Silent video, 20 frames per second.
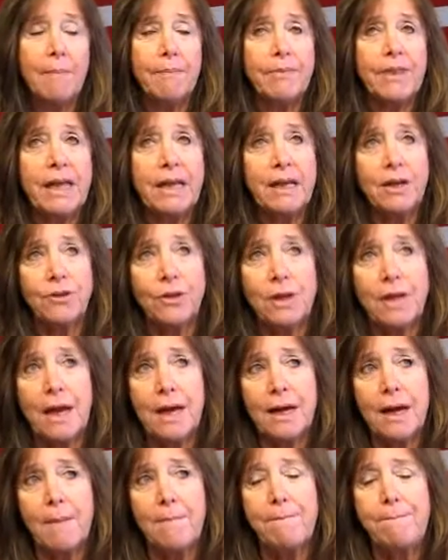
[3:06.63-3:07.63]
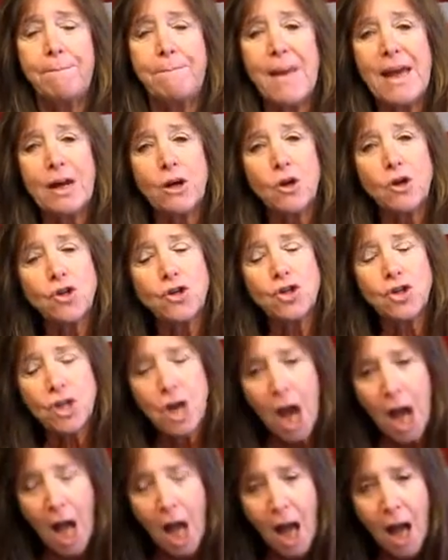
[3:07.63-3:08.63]
they either get a better
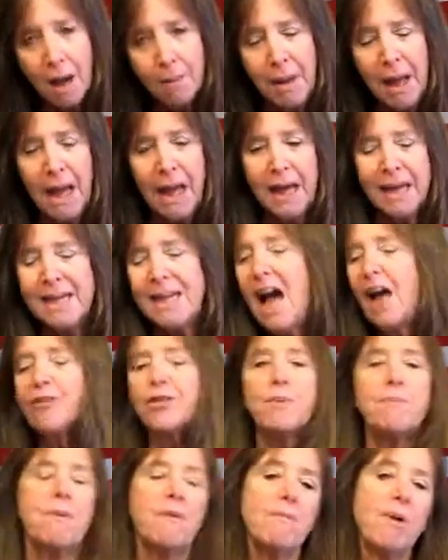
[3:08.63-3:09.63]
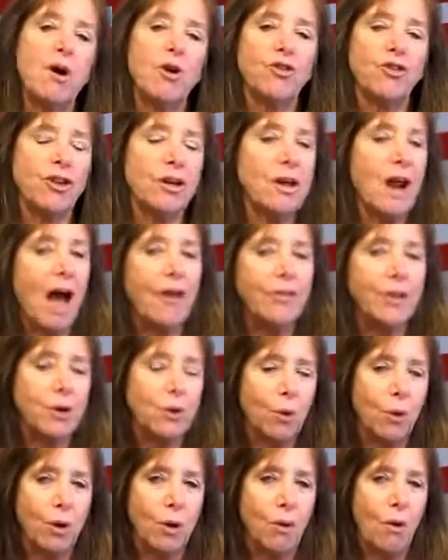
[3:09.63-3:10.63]
job, not the promotion, not the
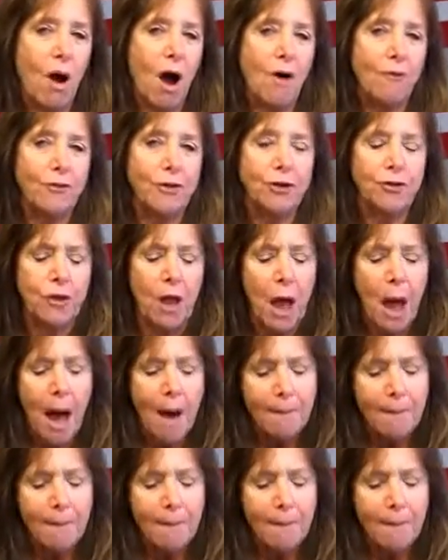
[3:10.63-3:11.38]
corner office,